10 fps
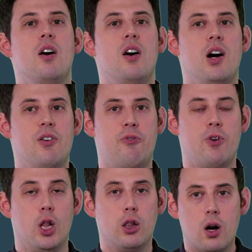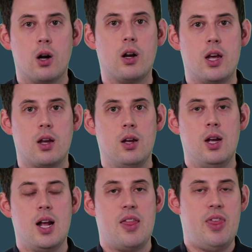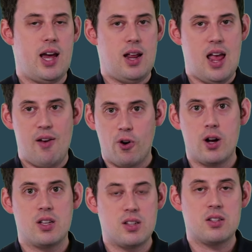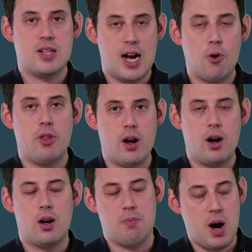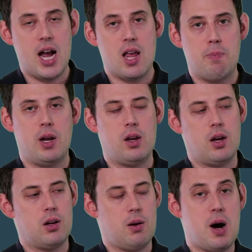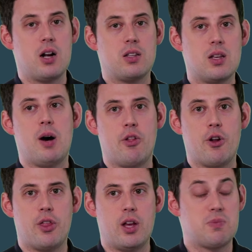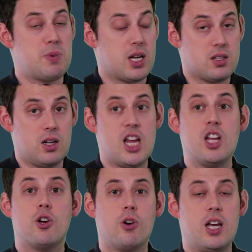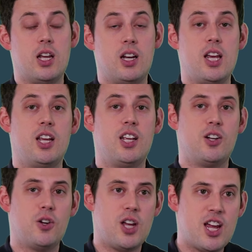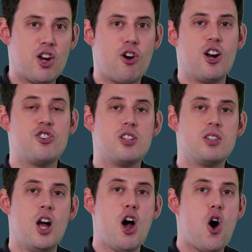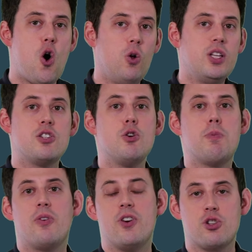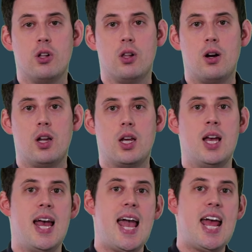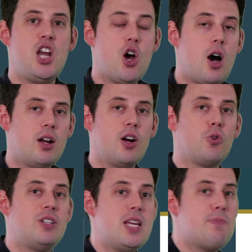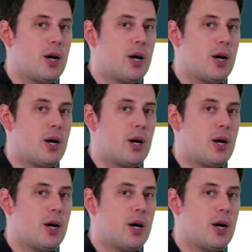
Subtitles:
of learning that ever exists out there, in my opinion, among some other things, because it encourages only superficial learning and not a deep